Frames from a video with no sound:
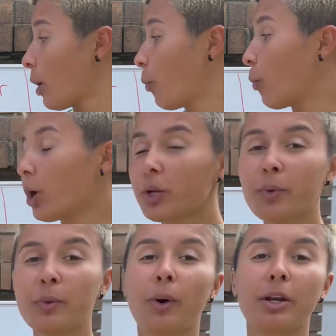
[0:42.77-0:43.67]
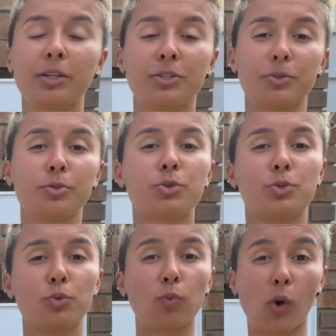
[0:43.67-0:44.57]
what do we want to do
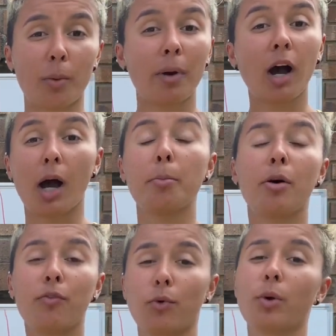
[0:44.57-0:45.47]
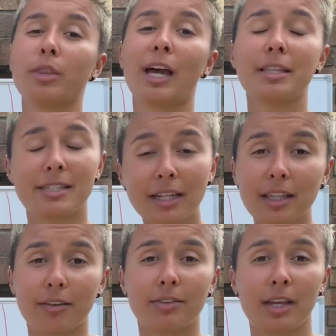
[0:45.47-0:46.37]
to warm up for that
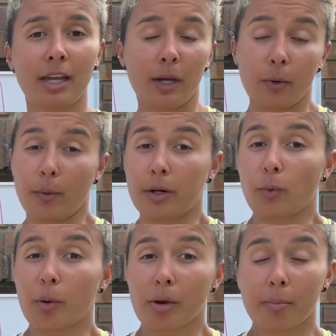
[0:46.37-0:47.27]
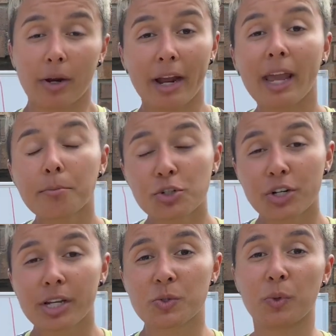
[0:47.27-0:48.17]
deadlift? We want to warm up our
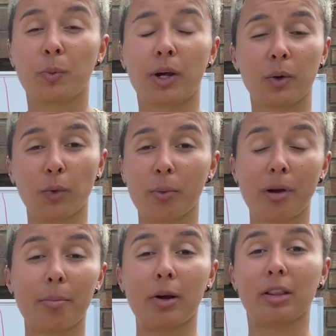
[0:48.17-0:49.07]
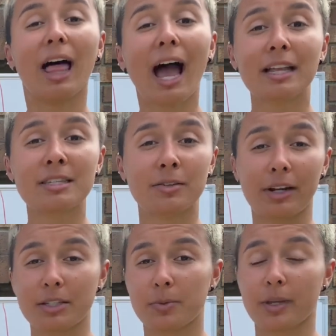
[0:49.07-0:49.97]
hamstrings. We want to warm up our lats,
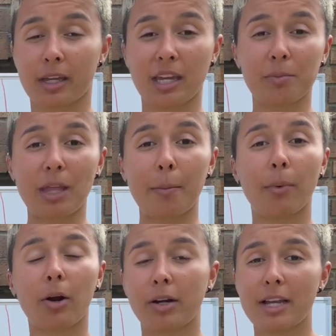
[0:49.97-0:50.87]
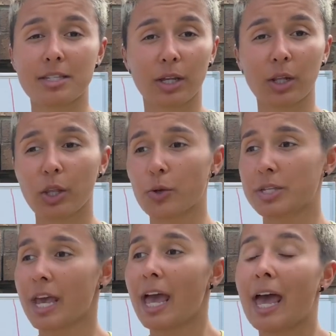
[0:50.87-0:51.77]
right? So we can keep that bar nice and close.
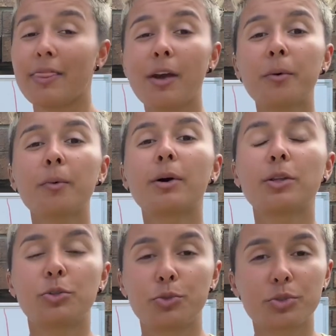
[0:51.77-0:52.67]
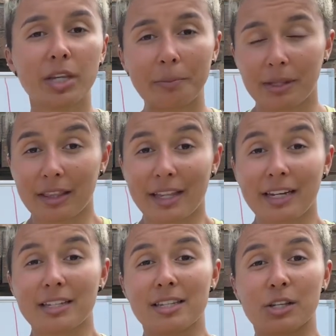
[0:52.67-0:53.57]
And then we want to do something that
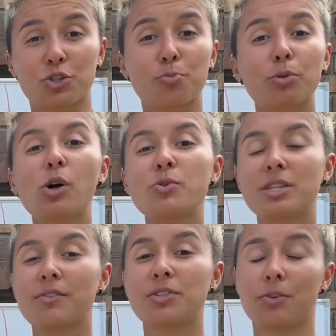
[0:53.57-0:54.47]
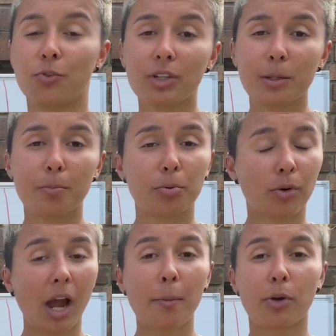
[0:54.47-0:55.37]
is explosive to really
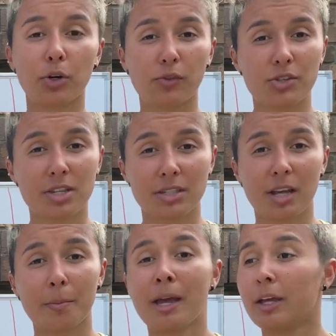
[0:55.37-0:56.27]
prime our nervous system,